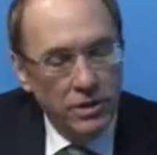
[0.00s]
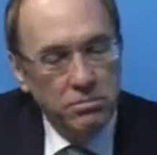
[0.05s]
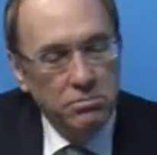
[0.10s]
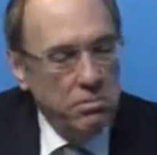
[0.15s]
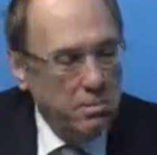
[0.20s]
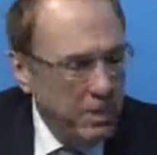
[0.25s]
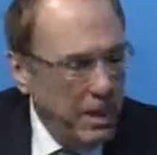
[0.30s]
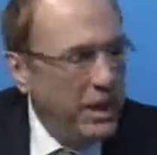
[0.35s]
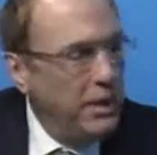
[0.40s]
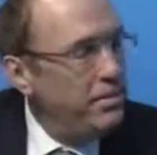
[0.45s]

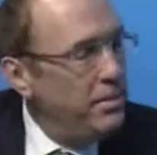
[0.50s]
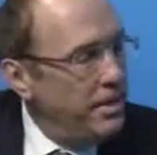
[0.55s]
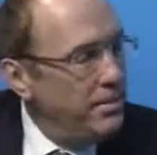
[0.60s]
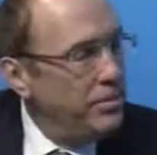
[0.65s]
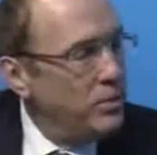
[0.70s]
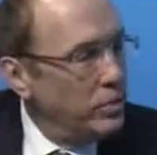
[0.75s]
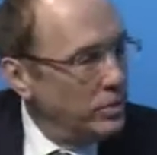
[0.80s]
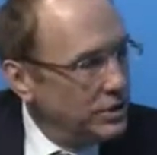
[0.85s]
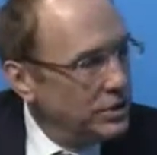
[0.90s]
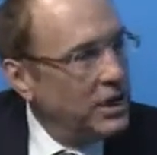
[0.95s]
many
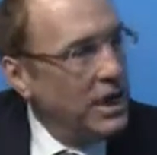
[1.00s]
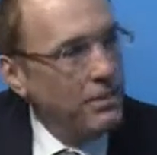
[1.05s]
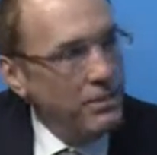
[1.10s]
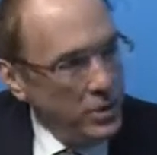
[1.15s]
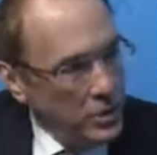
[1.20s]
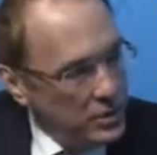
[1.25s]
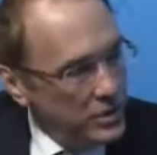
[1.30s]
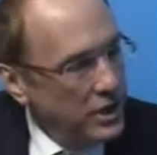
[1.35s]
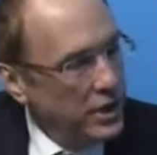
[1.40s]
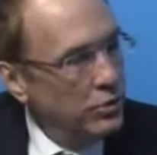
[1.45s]
people will stop
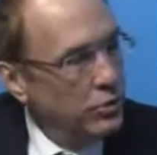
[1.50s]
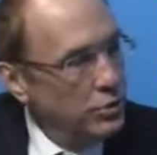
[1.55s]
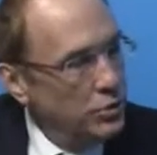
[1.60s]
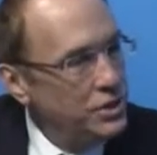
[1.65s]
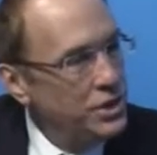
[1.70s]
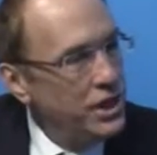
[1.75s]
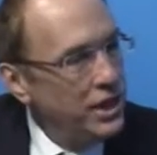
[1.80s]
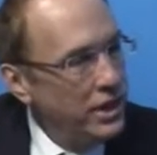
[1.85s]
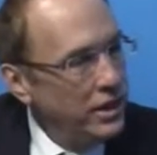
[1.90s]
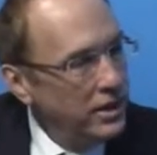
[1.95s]
using it
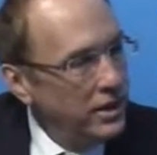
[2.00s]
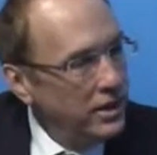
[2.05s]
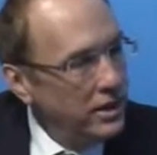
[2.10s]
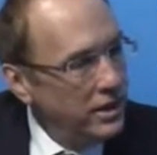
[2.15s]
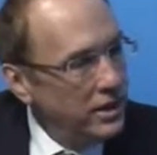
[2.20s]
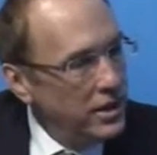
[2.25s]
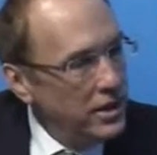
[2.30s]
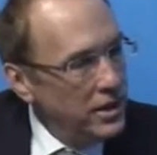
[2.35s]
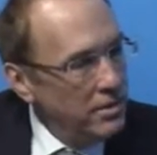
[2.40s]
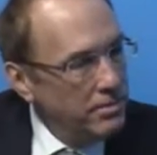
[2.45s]
routinely,
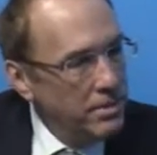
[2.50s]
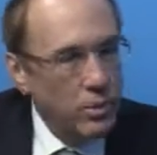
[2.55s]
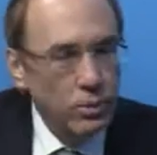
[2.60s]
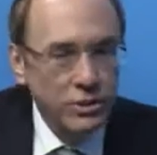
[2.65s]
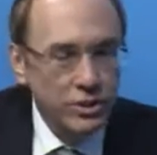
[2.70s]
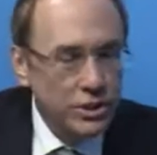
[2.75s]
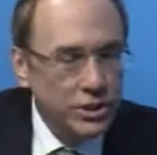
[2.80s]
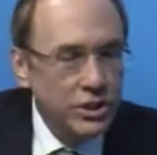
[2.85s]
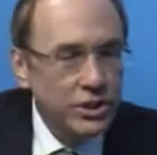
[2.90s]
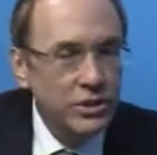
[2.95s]
but will
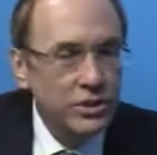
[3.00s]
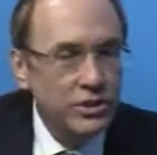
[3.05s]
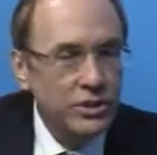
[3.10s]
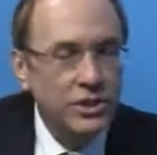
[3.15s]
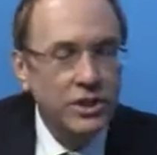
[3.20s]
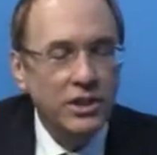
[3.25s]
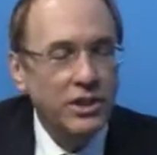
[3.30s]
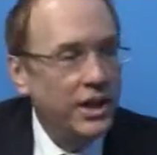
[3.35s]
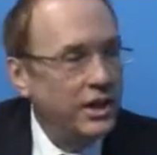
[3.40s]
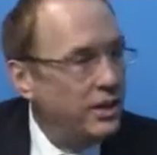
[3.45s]
still
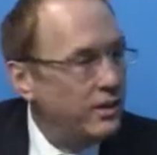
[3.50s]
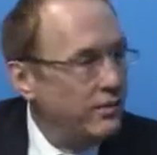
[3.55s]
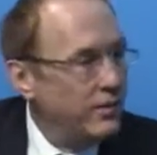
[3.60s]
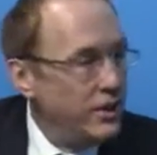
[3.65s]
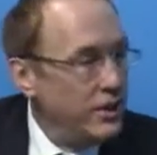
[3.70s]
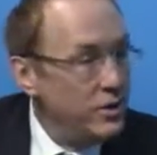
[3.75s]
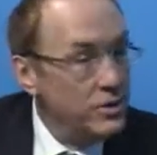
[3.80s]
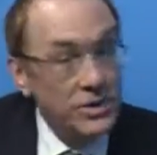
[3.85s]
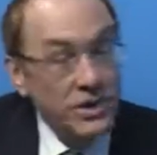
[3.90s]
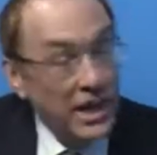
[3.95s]
selectively
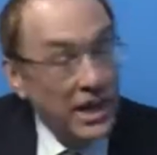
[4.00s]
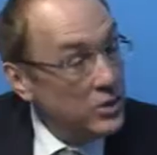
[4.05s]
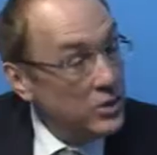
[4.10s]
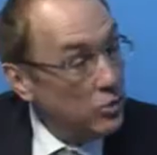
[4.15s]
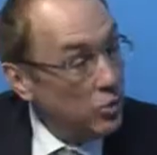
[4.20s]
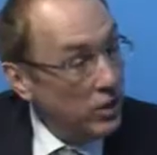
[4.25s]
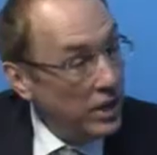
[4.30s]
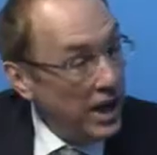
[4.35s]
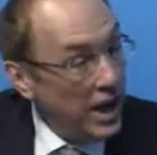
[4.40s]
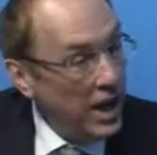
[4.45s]
use it,
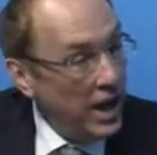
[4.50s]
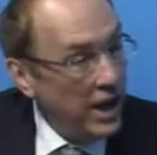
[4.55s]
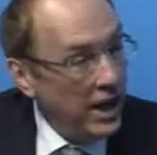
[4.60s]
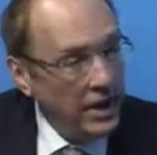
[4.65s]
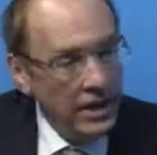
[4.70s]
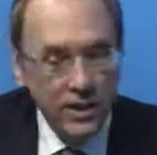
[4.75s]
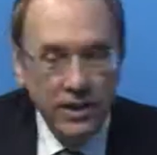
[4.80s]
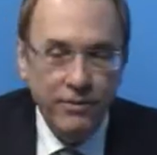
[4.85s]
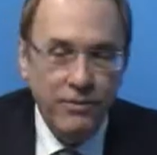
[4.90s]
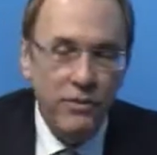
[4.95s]
would I.
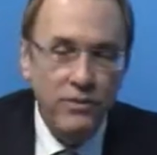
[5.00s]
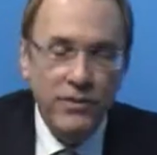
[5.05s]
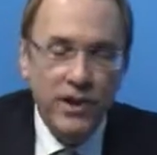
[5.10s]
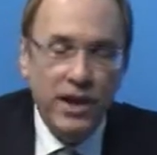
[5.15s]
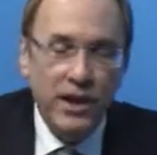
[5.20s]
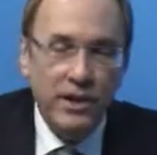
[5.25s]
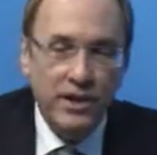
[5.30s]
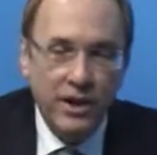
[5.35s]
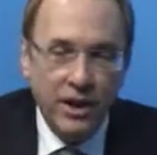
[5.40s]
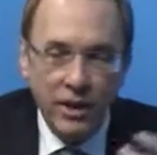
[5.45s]
If you've
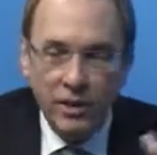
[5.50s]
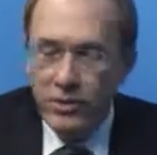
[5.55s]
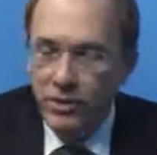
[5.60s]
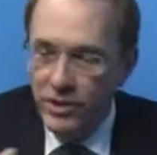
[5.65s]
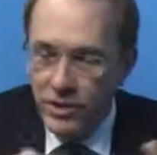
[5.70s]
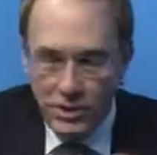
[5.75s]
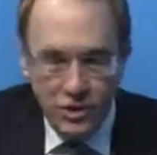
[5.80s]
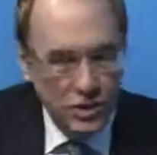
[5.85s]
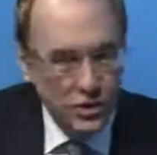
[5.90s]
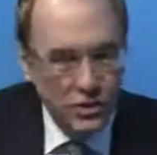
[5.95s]
got an artery
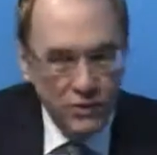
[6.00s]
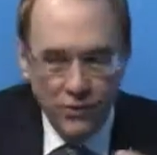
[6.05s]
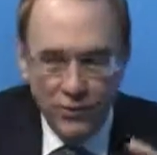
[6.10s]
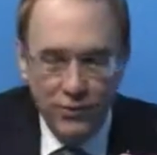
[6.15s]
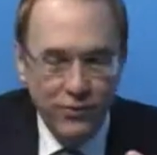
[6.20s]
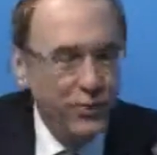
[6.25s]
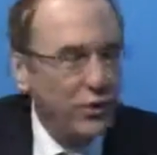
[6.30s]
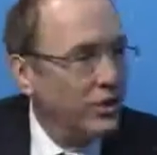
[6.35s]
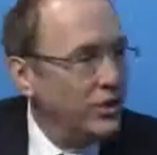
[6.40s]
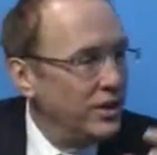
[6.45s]
that's just
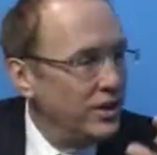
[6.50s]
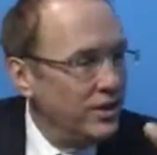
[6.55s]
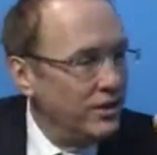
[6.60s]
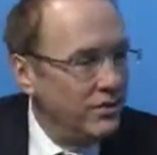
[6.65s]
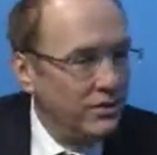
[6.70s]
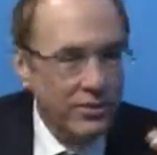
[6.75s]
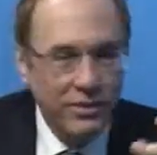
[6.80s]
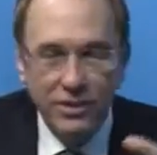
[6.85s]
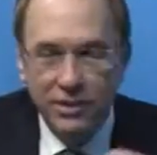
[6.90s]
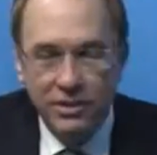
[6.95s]
full
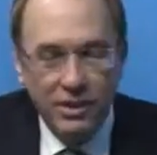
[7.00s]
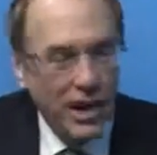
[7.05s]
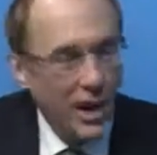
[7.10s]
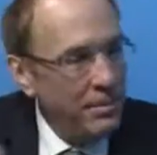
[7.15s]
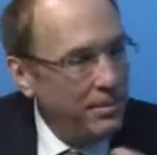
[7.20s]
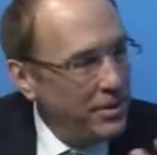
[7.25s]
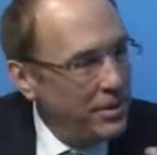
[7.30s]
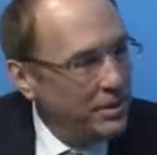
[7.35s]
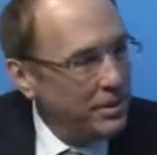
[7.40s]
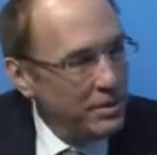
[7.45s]
of
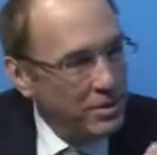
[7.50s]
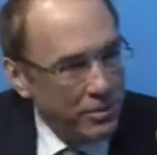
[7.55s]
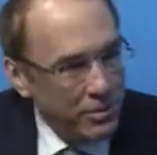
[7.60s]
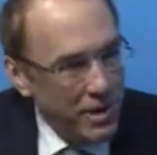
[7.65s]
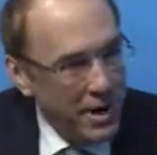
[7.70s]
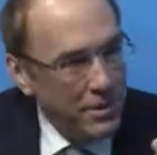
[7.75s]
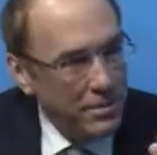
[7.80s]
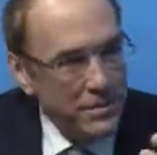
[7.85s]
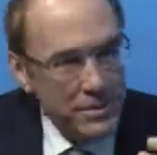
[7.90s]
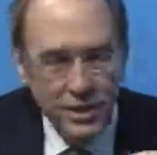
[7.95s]
globular
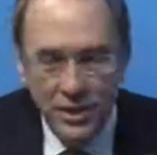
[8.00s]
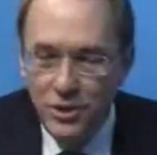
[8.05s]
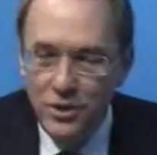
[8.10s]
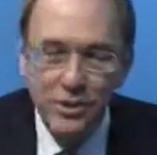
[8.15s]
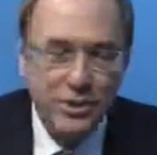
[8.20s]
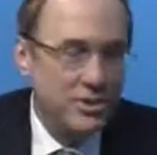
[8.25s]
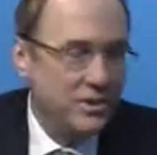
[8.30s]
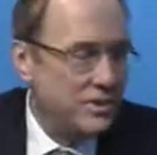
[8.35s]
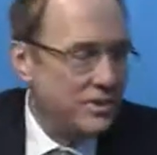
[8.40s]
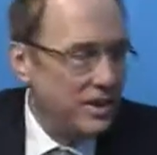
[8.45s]
thrombus that you
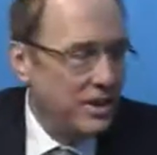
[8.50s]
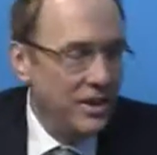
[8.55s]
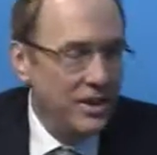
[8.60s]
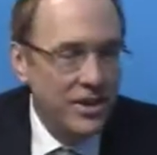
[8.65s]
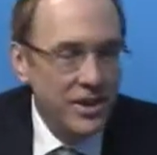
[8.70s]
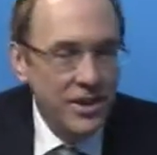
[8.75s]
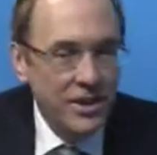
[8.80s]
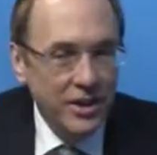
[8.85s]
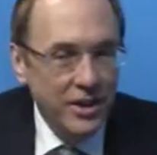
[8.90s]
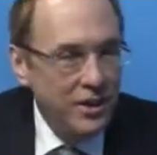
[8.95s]
can see,
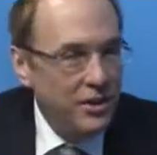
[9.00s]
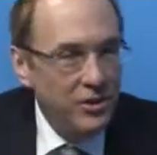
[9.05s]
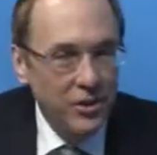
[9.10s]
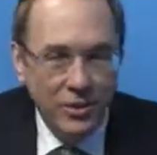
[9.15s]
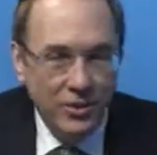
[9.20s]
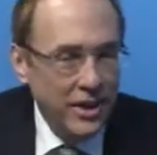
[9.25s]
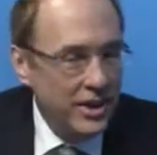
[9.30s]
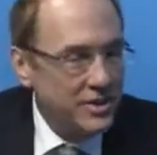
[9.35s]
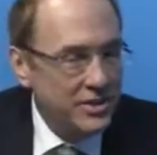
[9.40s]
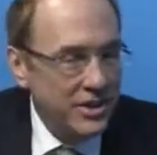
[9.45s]

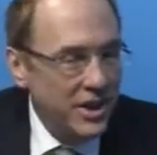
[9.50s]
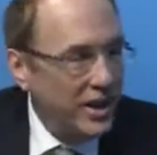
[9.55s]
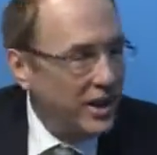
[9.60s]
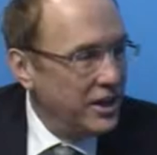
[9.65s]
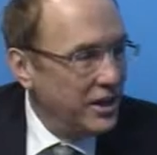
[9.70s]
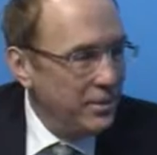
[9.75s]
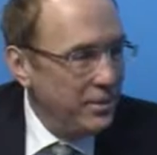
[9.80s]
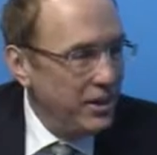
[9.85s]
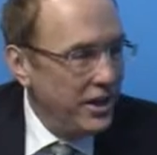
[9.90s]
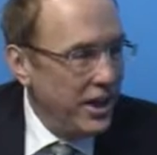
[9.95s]
that's not
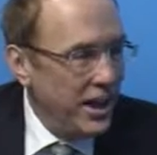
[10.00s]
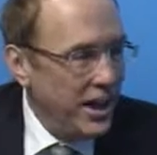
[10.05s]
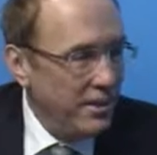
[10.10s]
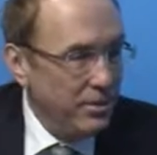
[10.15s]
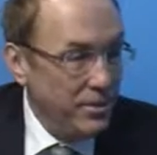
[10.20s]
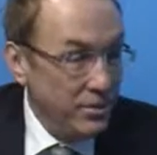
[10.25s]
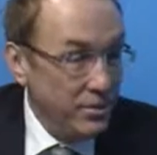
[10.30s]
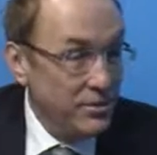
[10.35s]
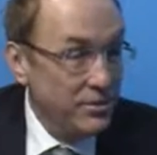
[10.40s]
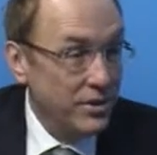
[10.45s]
going to be a
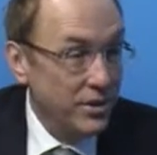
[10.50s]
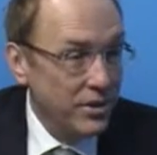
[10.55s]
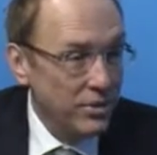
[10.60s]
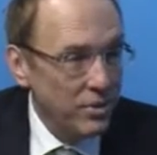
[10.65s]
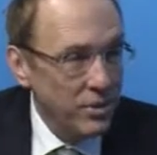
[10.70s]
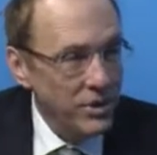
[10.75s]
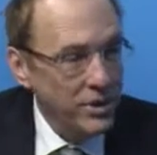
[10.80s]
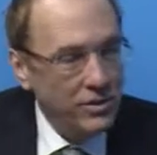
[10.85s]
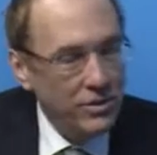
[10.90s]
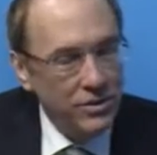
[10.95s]
happy result
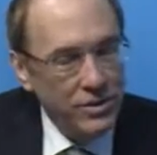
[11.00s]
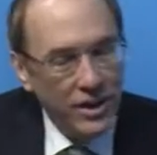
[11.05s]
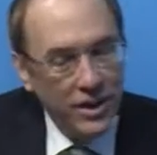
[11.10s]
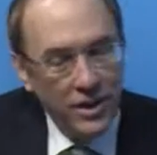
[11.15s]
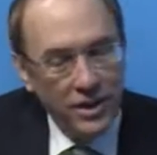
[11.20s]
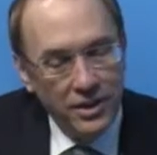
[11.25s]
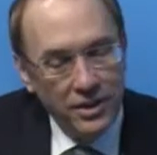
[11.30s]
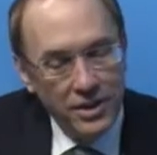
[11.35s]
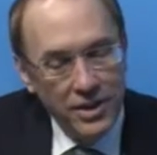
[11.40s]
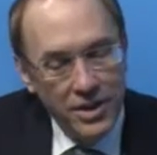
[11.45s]
when you stent
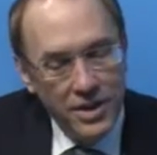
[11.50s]
it.